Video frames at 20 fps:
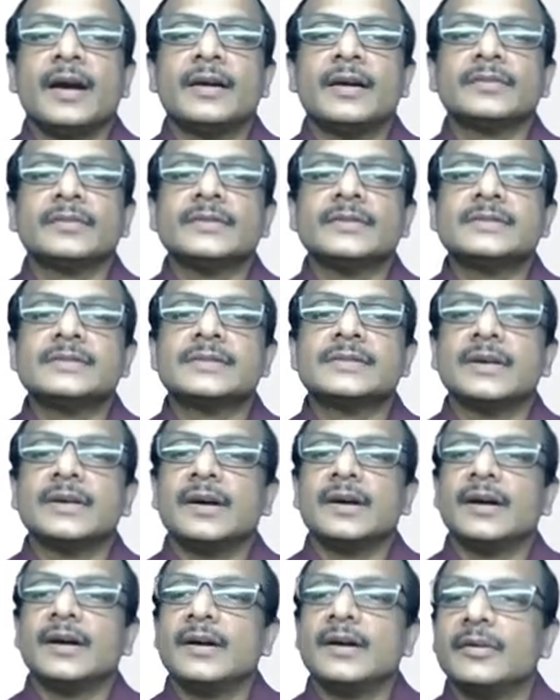such
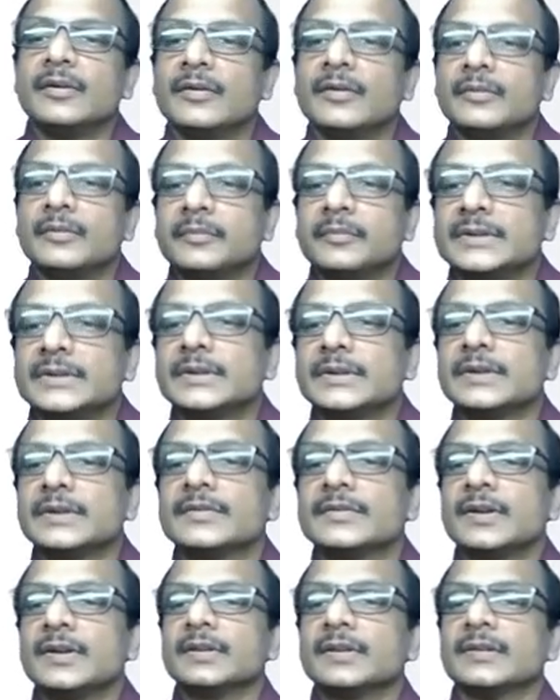
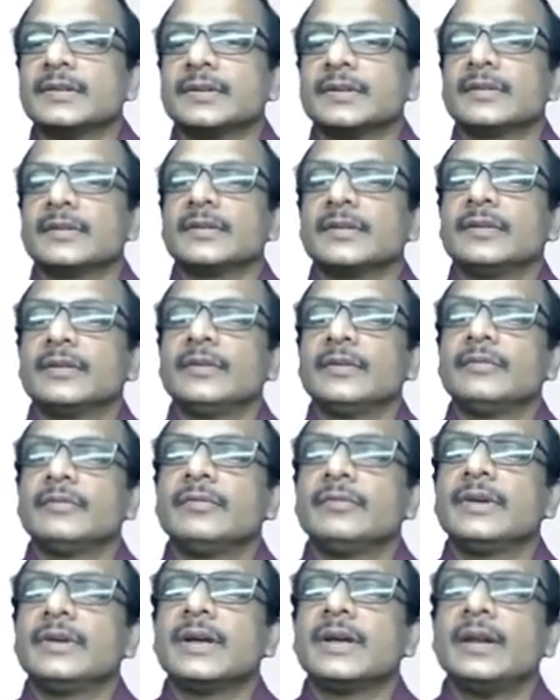methods are there.
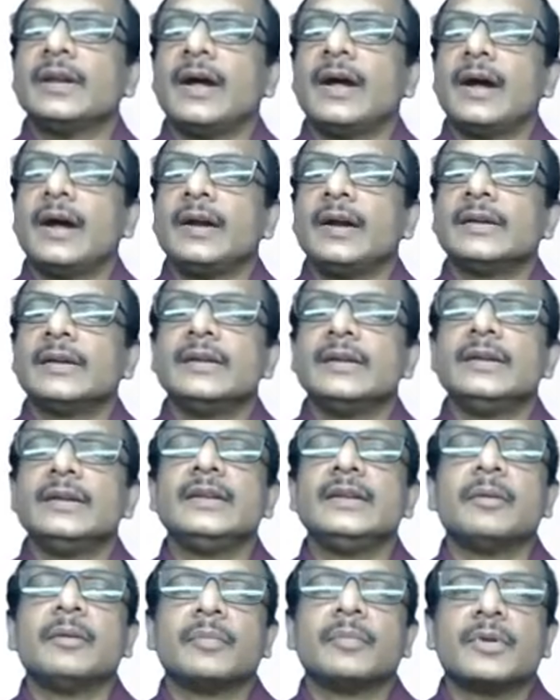We can add
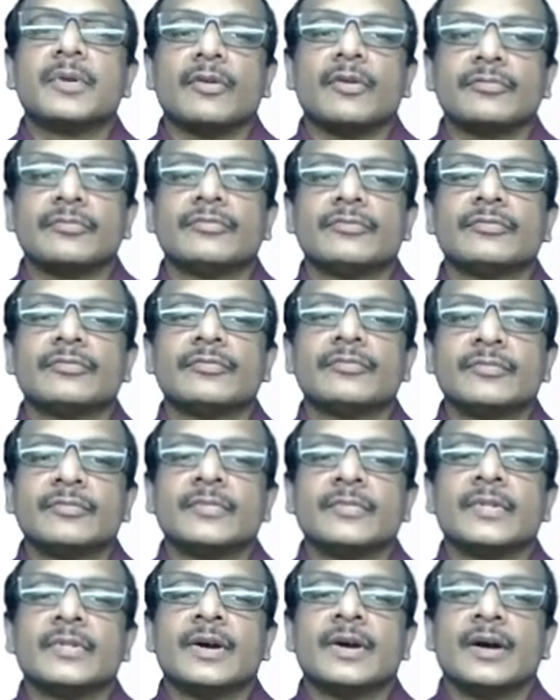any number of
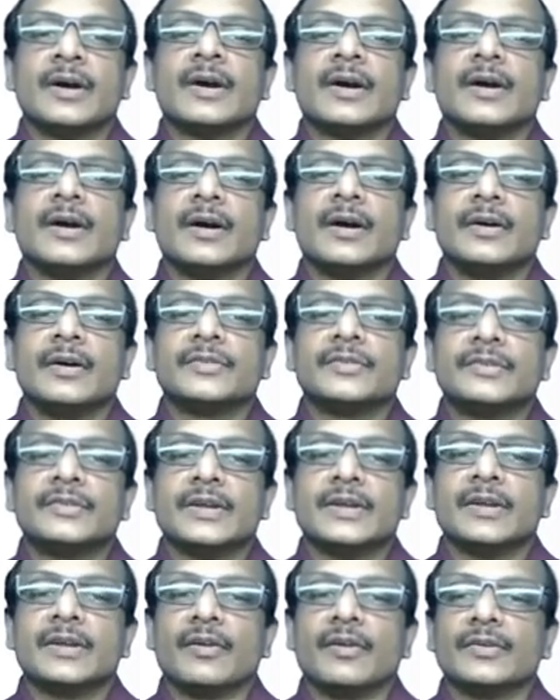
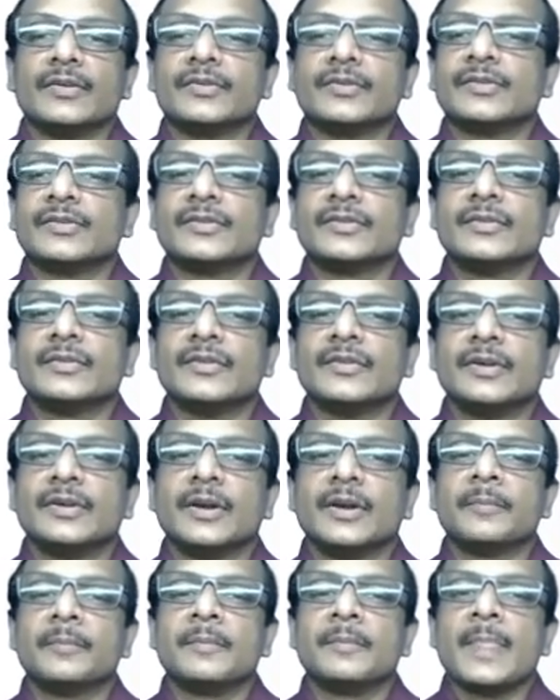sticky notes.
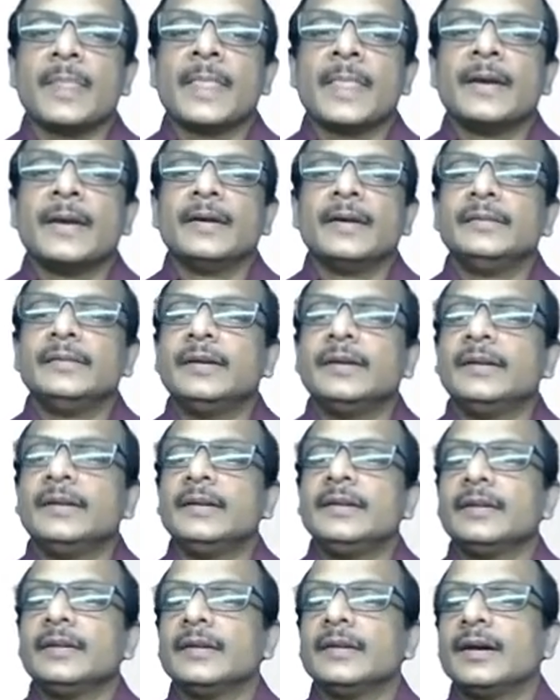Okay,
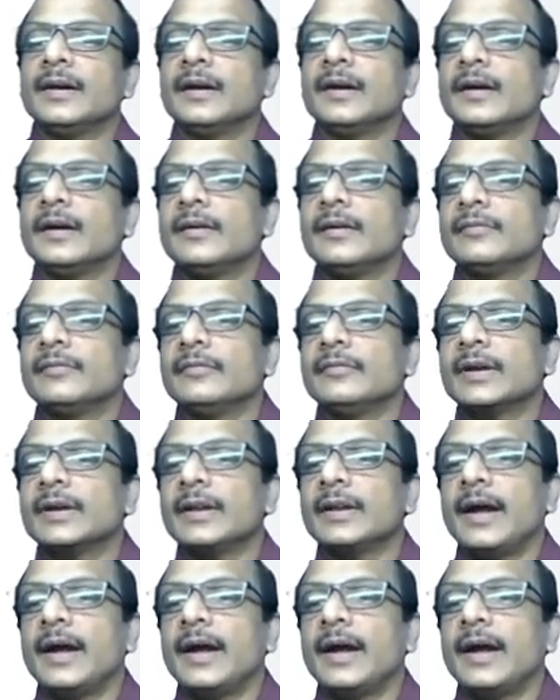then we can